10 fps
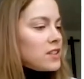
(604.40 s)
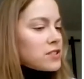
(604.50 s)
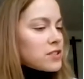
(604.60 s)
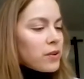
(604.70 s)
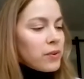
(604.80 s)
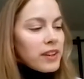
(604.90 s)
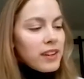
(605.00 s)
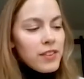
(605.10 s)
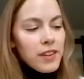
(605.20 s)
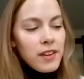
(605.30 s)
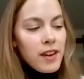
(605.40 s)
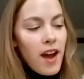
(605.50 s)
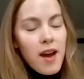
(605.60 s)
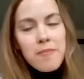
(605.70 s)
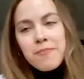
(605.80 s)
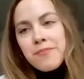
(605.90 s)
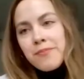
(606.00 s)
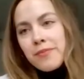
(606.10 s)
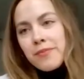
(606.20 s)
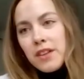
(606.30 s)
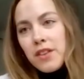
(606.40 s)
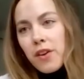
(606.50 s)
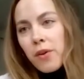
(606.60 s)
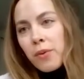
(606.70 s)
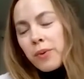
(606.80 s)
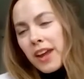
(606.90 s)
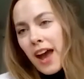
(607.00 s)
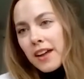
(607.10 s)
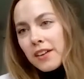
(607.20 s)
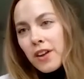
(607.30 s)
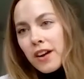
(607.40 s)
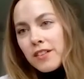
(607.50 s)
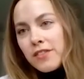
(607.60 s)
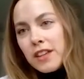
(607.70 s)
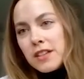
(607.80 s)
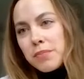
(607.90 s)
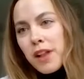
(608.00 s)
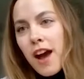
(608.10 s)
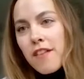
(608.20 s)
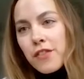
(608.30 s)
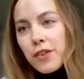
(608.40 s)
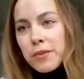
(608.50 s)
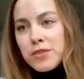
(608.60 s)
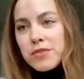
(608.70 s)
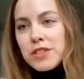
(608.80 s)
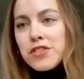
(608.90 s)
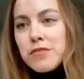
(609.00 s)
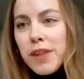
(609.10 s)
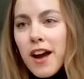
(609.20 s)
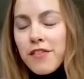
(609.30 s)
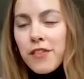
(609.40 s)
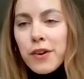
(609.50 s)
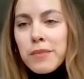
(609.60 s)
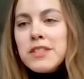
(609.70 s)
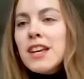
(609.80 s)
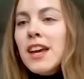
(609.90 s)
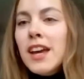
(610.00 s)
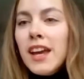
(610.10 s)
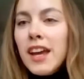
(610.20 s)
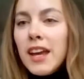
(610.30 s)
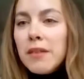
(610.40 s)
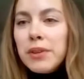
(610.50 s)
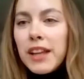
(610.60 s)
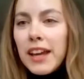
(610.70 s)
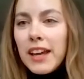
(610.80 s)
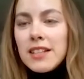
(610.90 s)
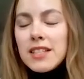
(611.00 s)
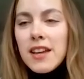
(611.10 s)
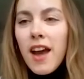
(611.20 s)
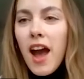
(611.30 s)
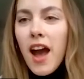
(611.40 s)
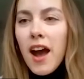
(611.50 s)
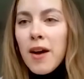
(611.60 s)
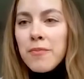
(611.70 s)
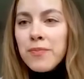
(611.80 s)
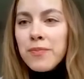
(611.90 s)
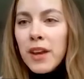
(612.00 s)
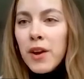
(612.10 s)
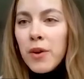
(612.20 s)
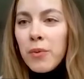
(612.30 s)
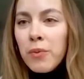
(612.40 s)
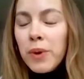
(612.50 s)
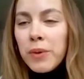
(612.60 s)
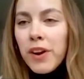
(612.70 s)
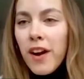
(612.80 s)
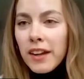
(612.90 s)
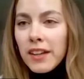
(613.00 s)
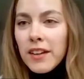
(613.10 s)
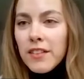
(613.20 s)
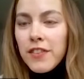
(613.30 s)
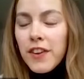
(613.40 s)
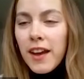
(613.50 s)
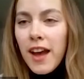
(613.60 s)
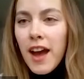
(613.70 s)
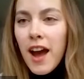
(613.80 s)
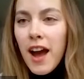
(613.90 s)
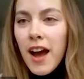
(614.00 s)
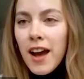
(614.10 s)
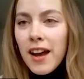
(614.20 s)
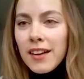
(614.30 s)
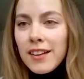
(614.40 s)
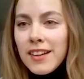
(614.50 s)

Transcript: So even though we had a lot of these platforms, research platforms in place, we were kind of,